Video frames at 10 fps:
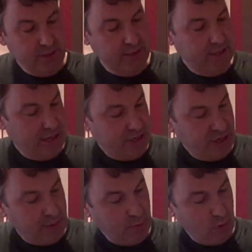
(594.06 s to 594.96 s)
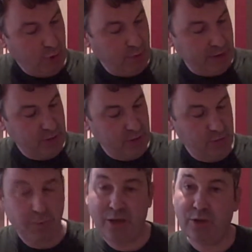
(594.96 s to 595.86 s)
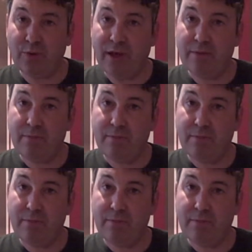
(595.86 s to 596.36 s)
it's that shape, or you might do that.